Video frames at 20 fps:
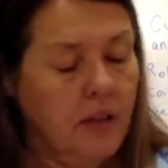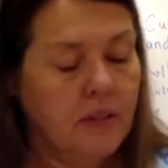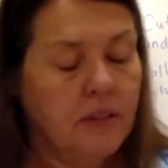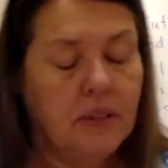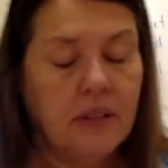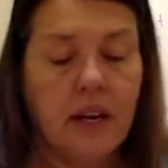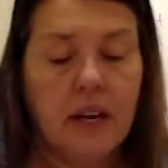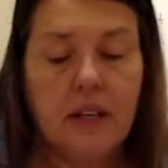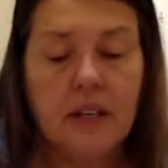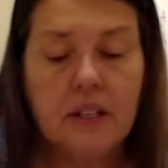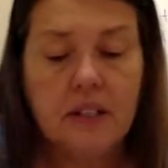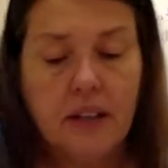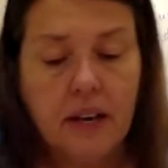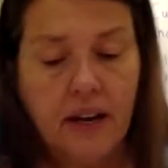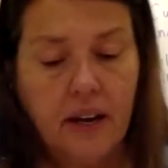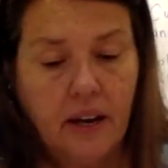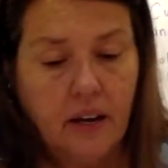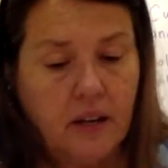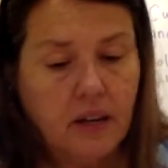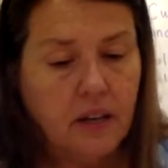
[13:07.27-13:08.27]
See, I need to
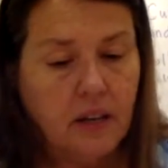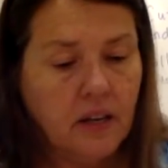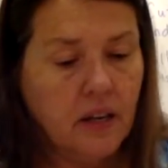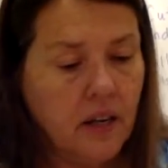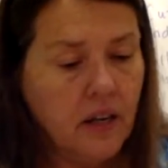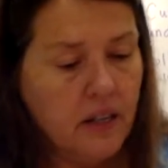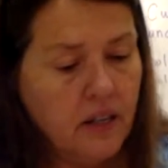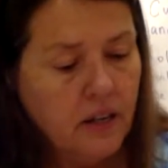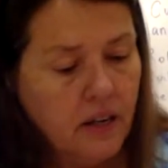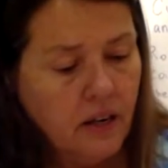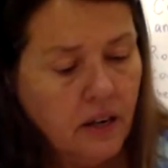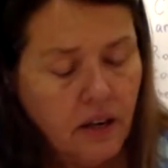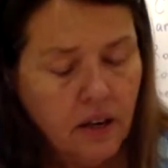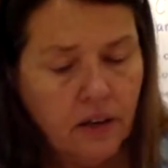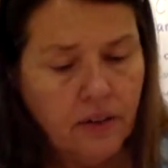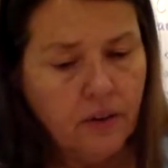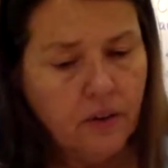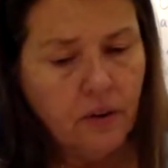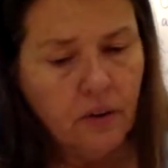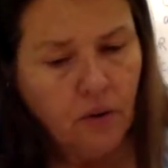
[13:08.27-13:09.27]
add
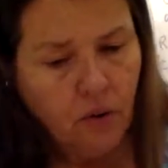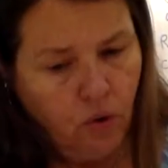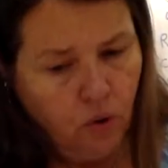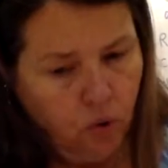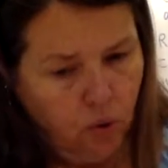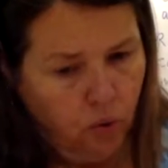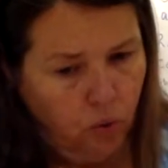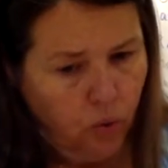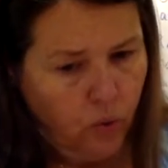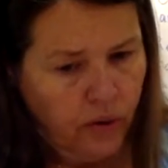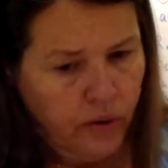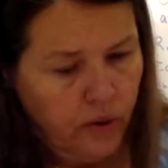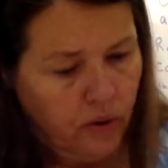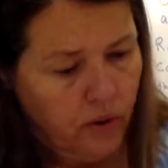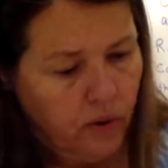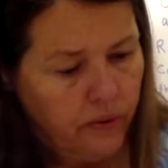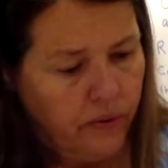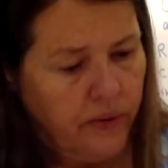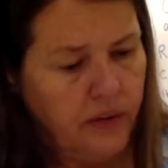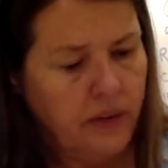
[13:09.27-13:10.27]
another
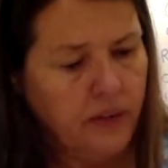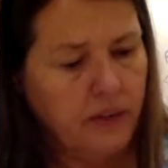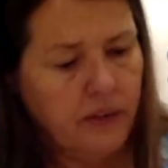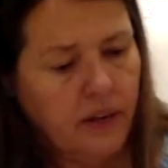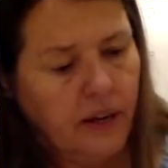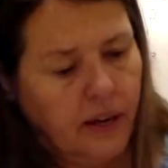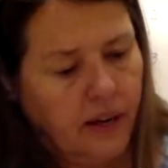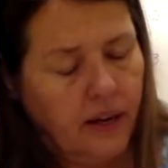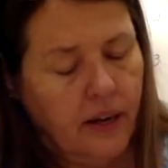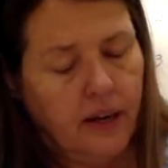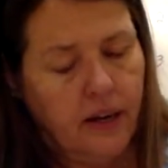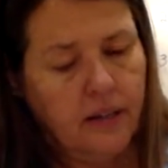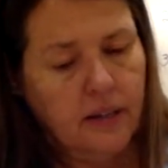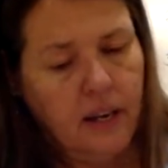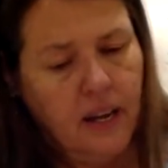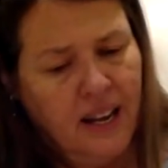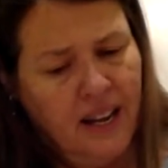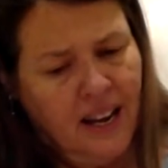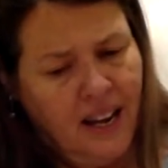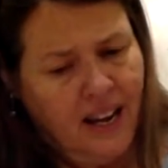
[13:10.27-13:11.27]
coil on this side,
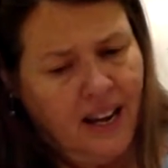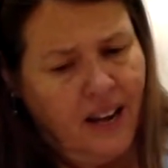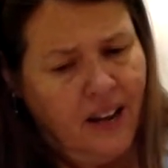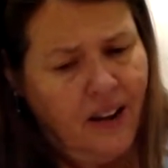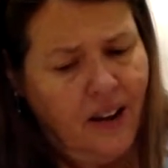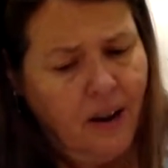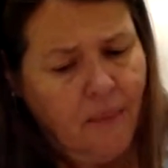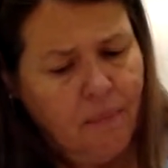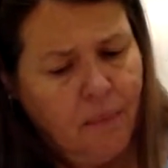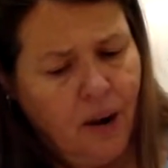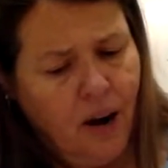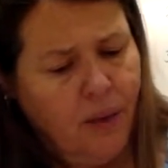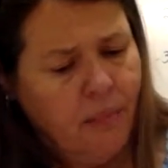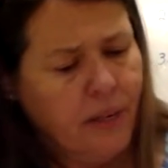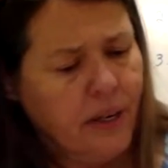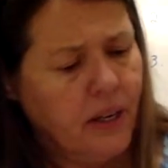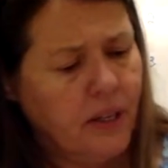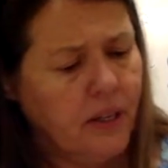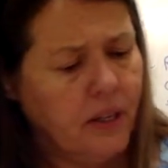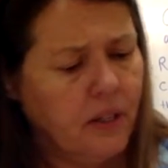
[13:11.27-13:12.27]
and I'm probably
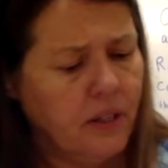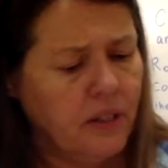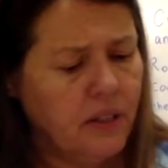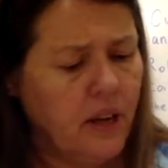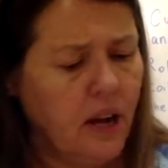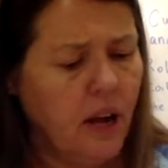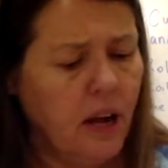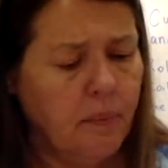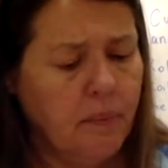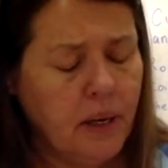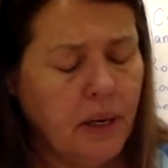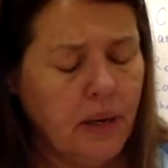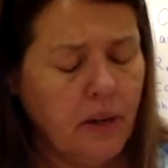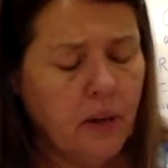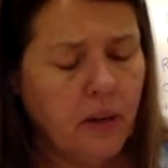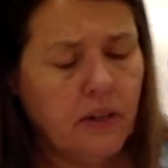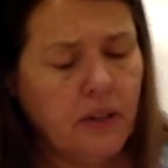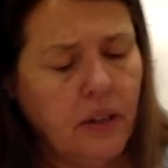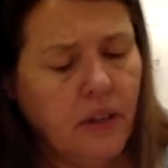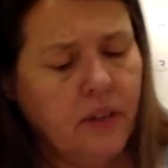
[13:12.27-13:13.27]
going to stop here
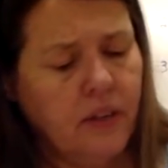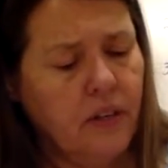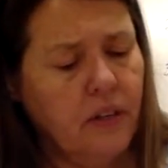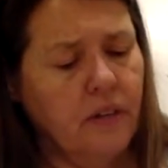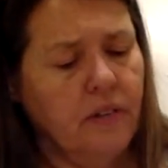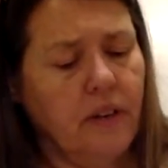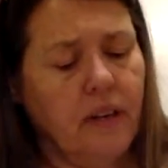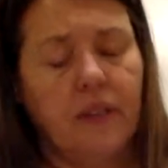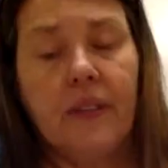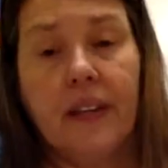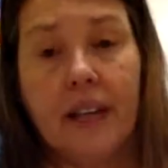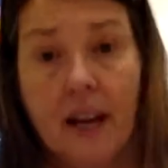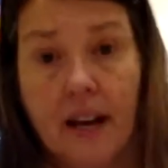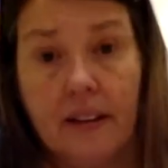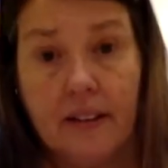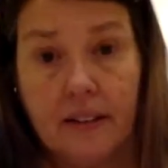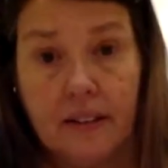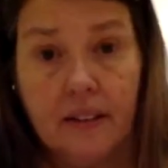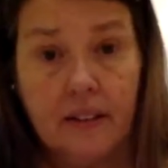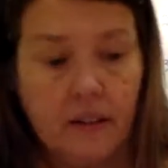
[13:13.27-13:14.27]
because I think you get the
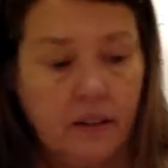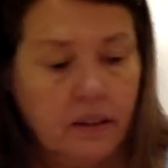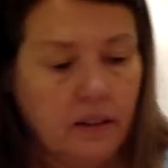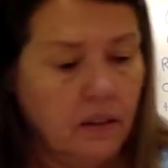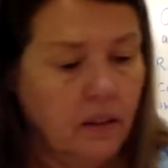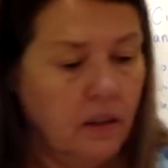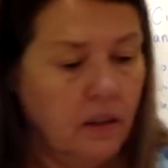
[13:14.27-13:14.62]
idea.